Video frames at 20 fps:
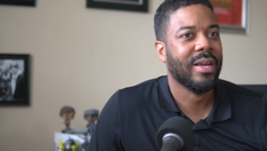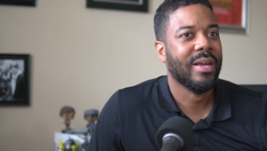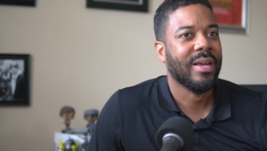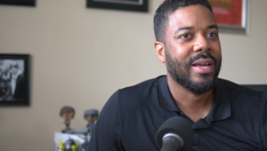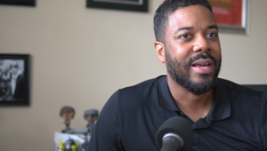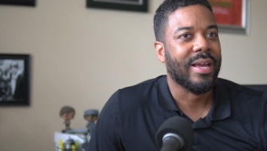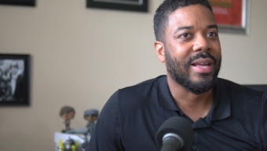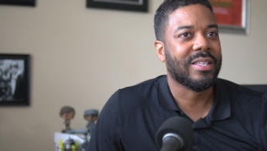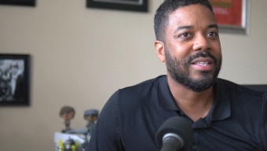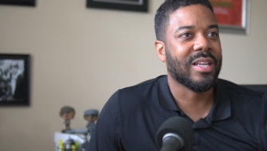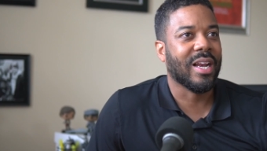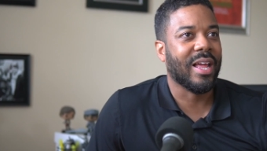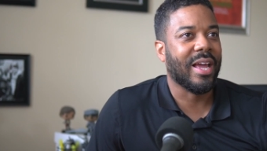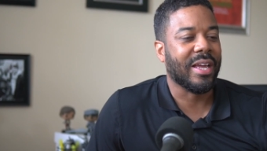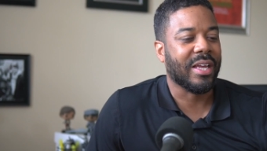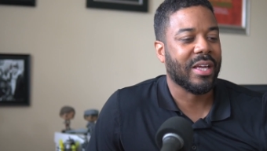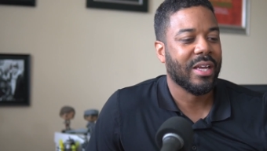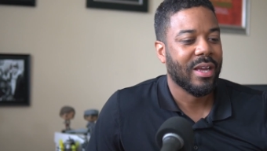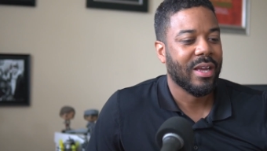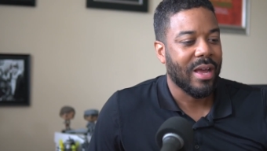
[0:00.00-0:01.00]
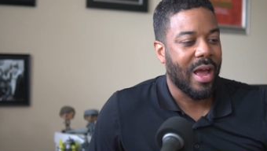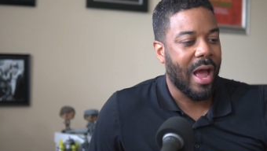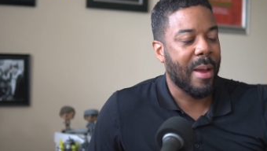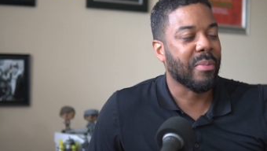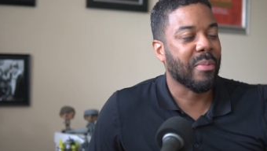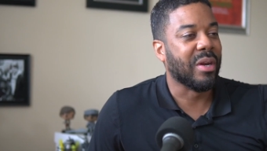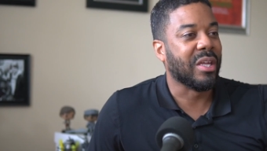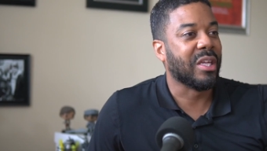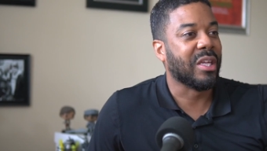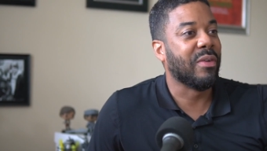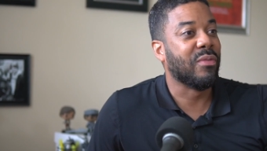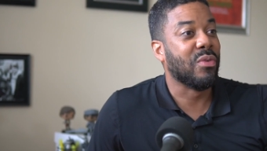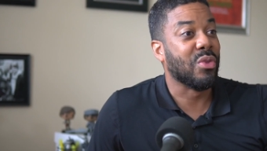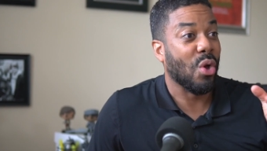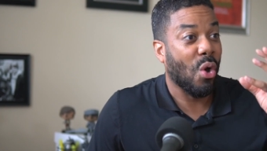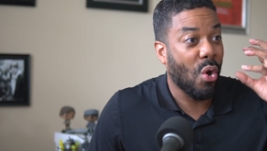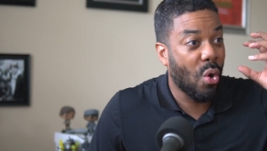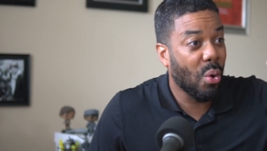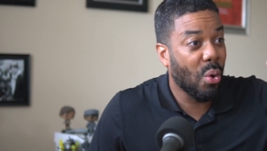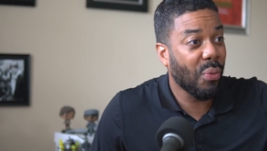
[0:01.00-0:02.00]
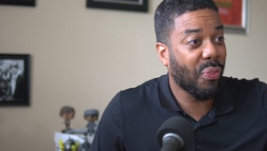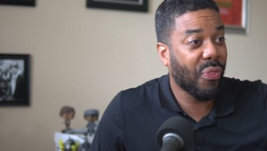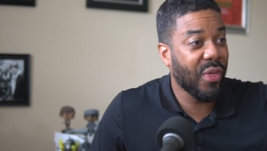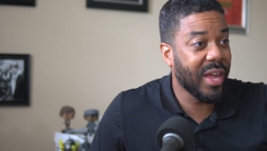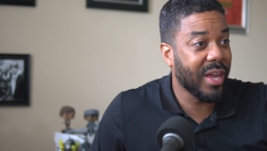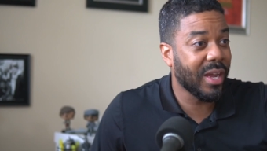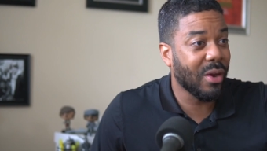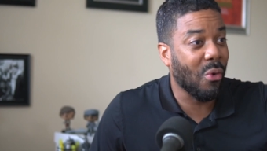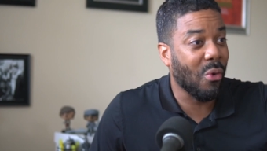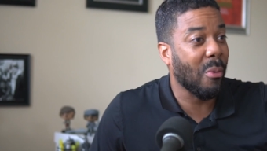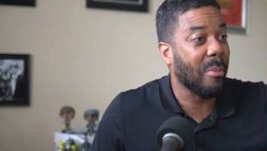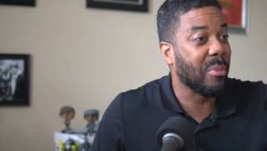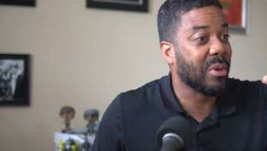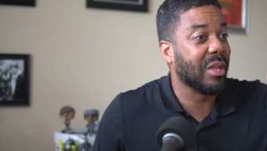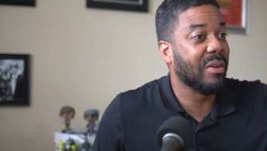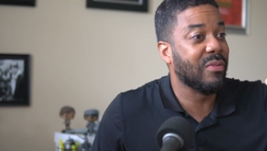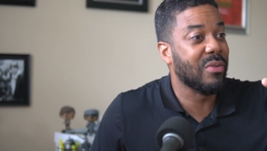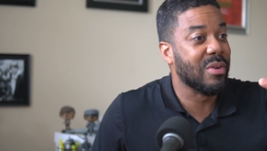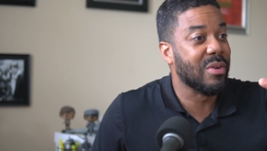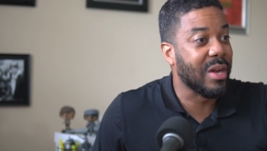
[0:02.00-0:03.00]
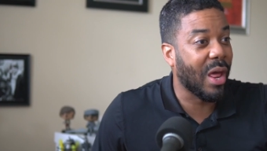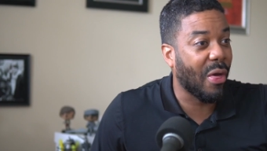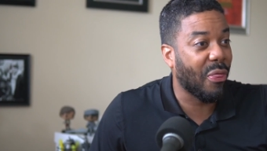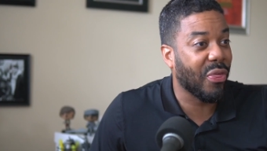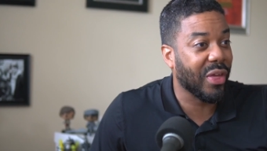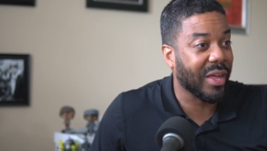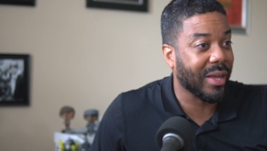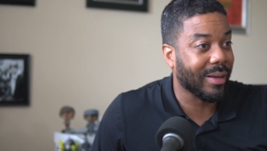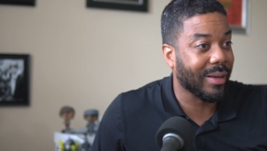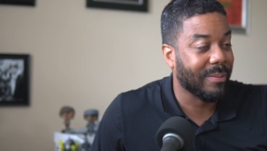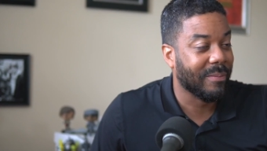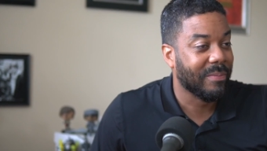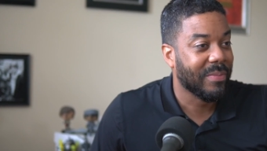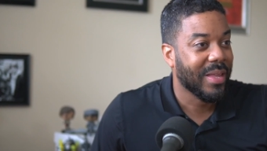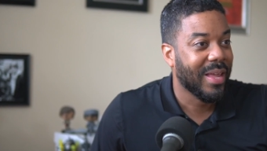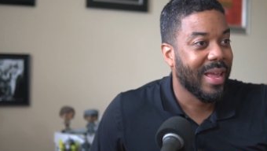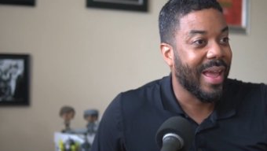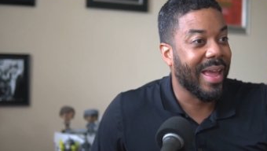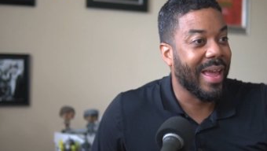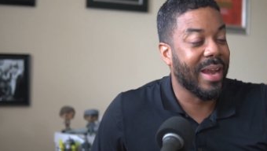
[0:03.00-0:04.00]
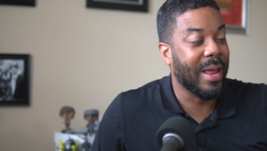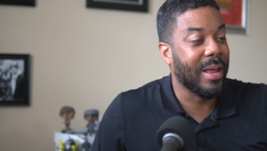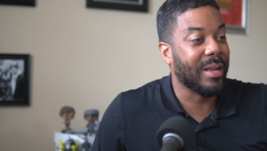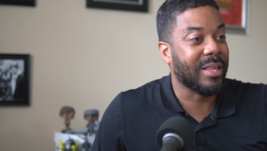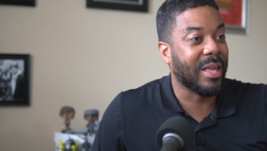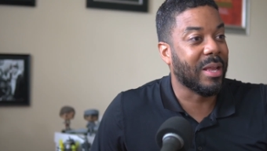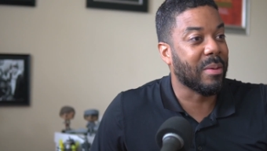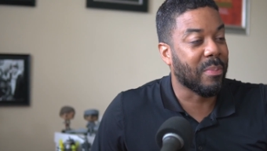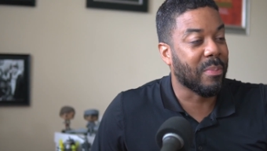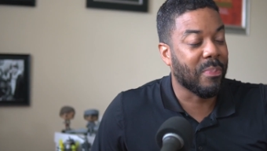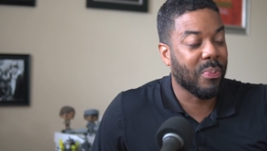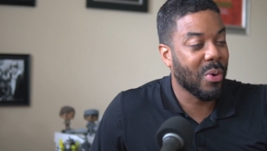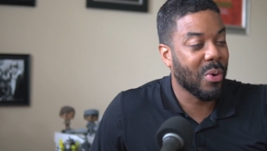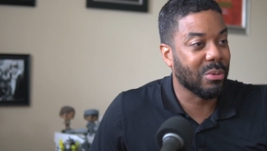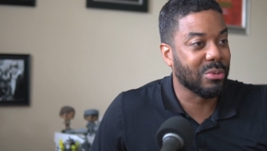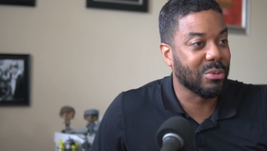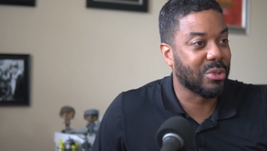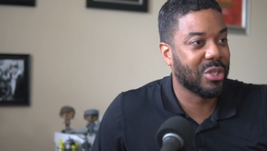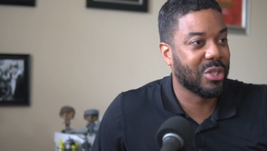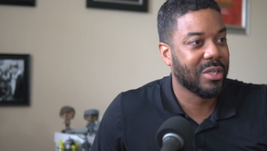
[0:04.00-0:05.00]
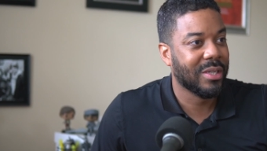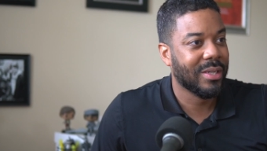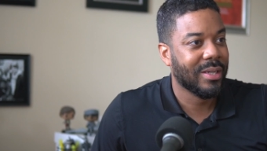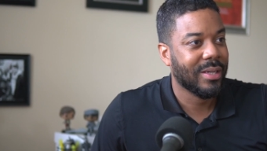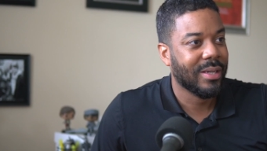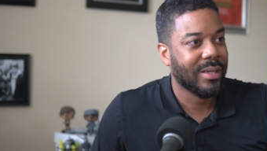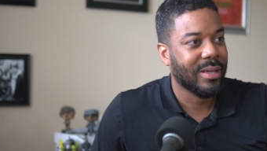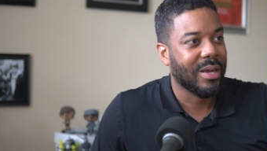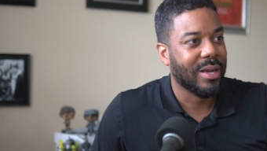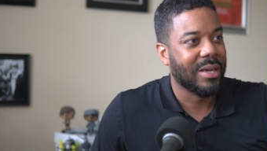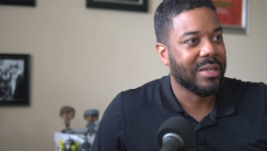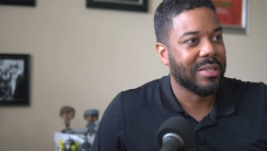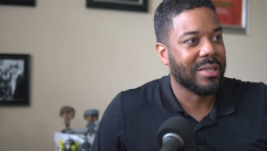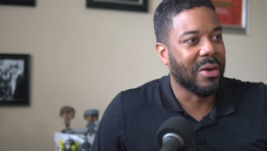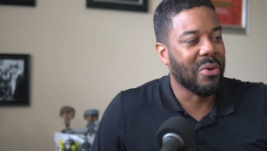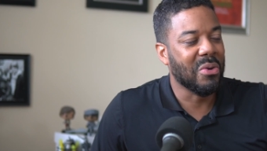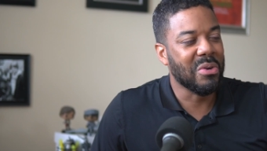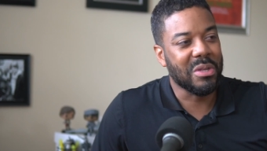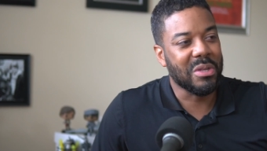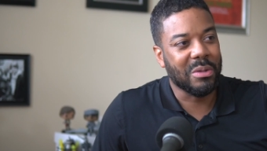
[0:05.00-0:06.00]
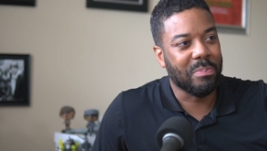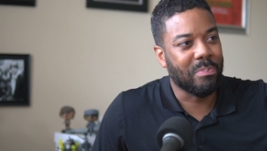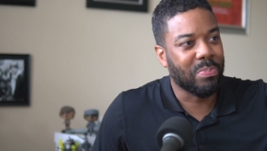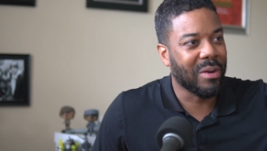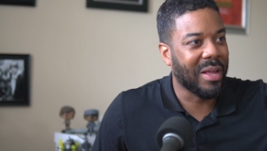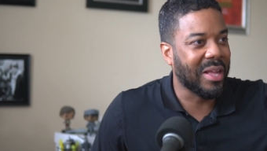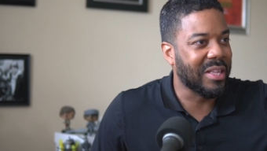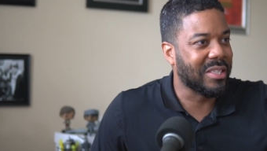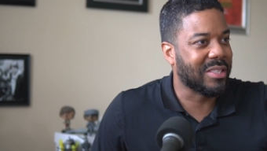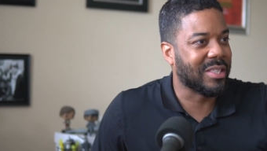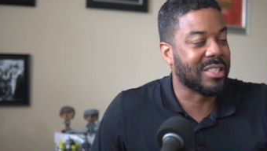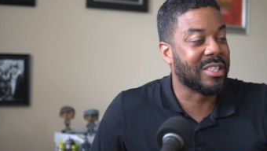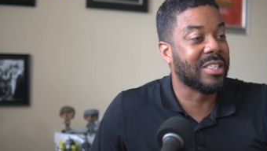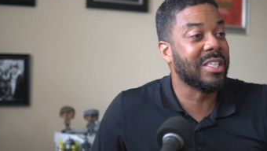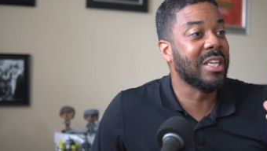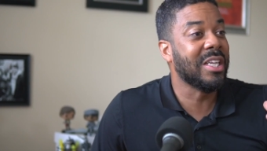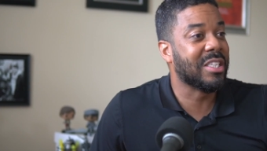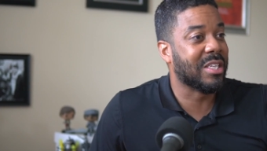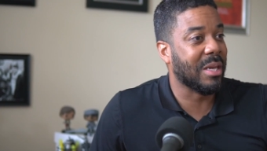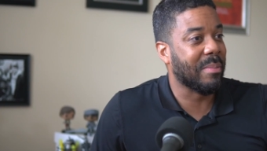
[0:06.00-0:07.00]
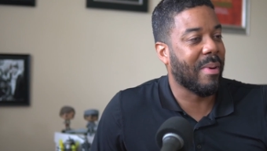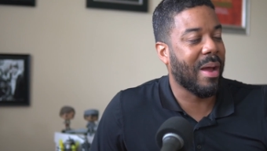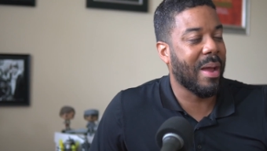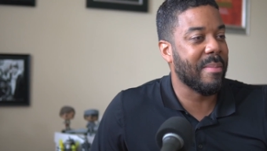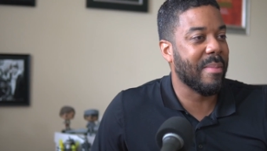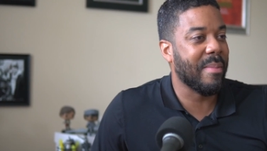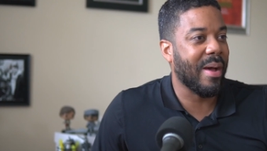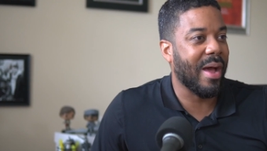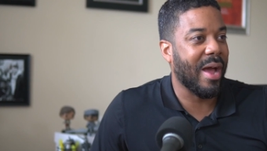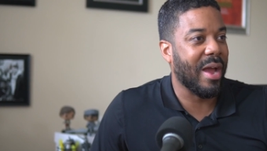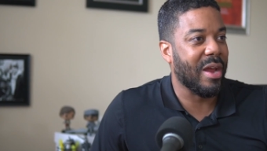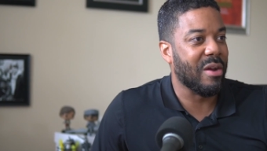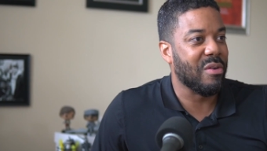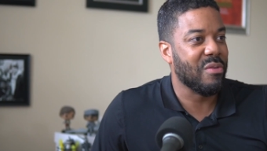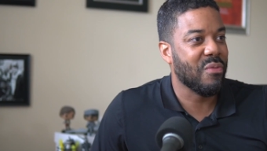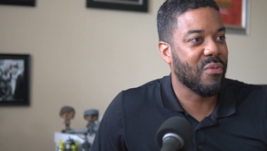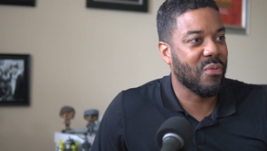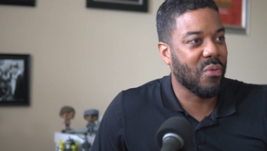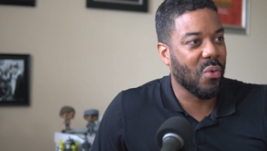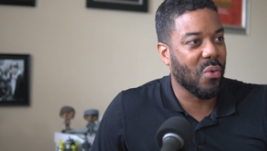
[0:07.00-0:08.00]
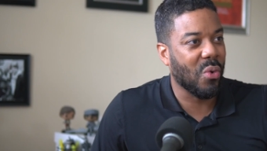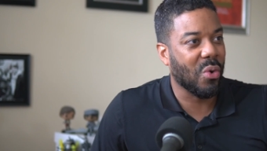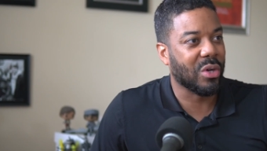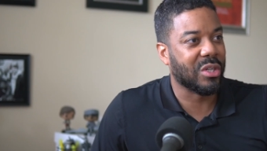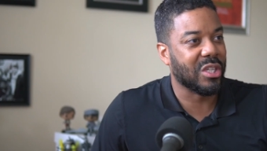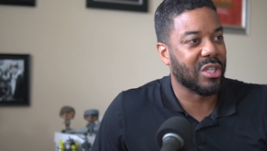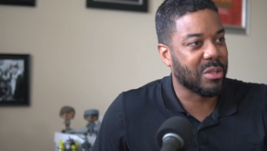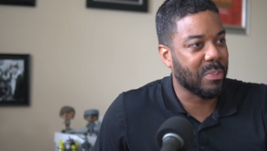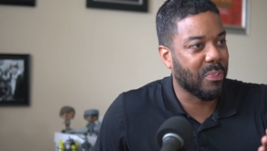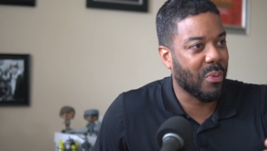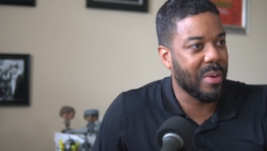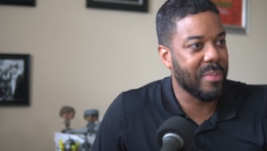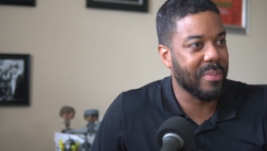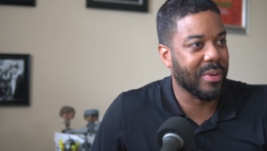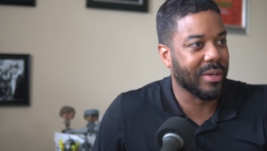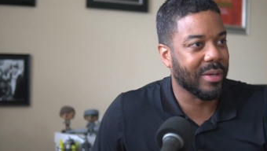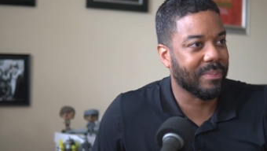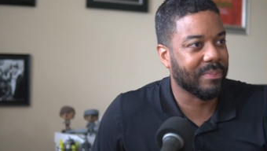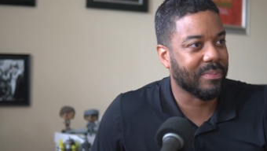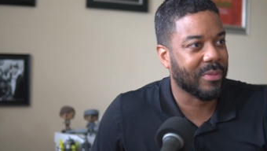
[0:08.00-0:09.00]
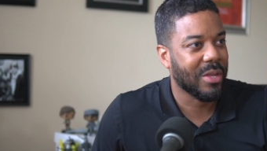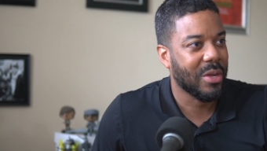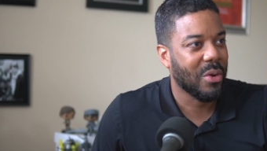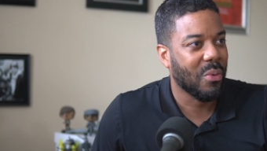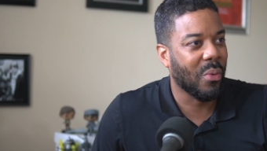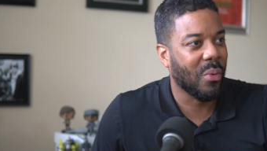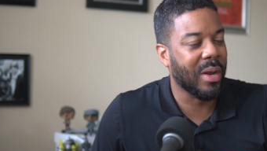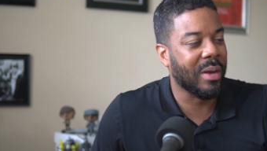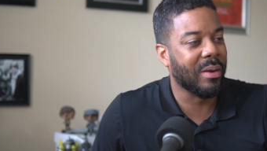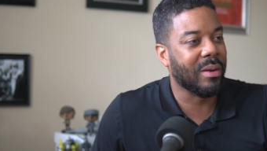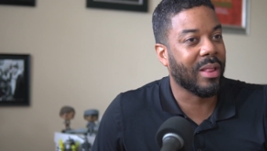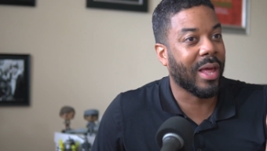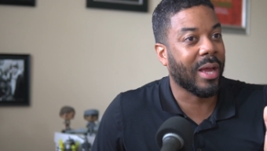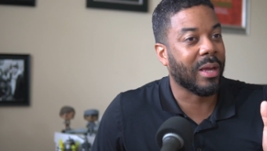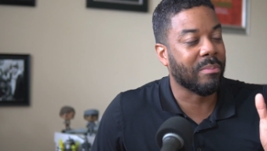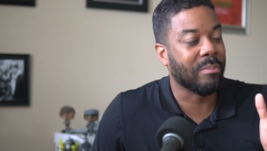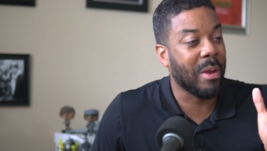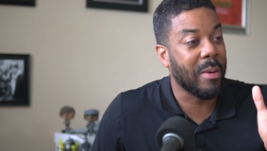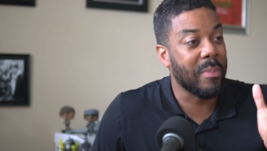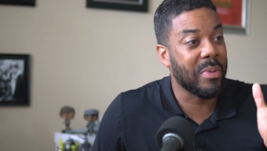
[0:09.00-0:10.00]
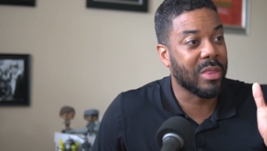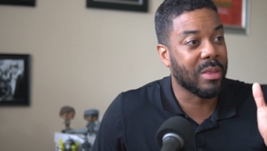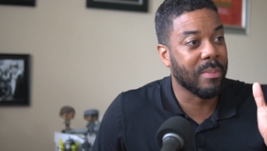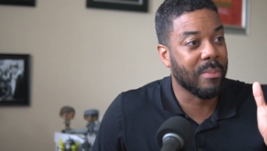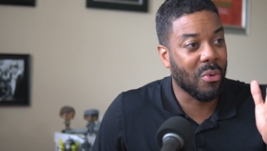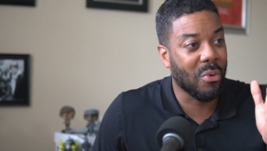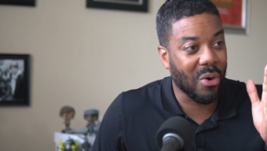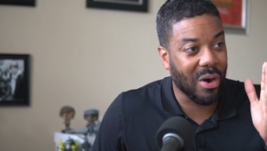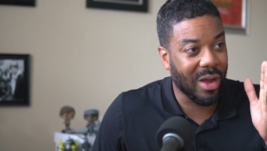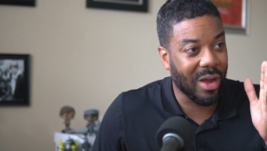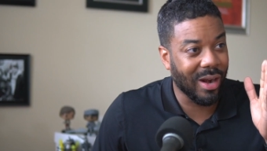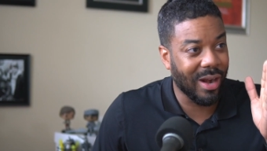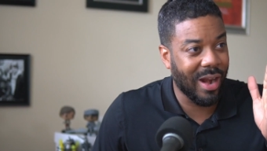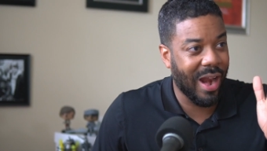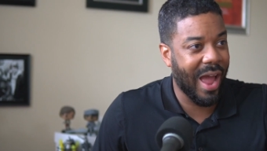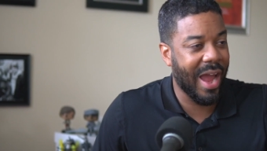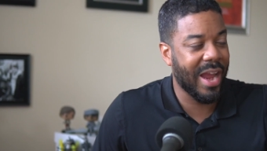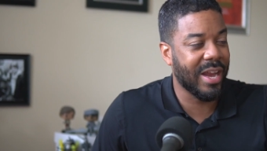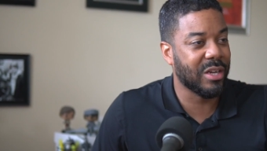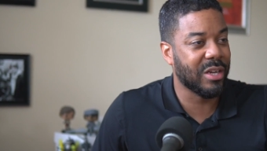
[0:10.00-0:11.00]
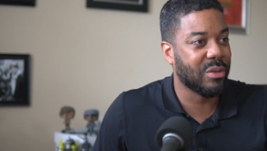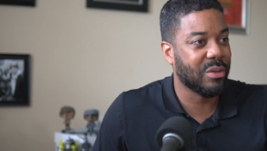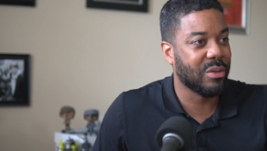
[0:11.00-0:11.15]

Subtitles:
it's like, I'm going to give you the whole thing or I'm going to give you nothing. And that approach only plants the seeds in my mind for disappointment, when like maybe the more aligned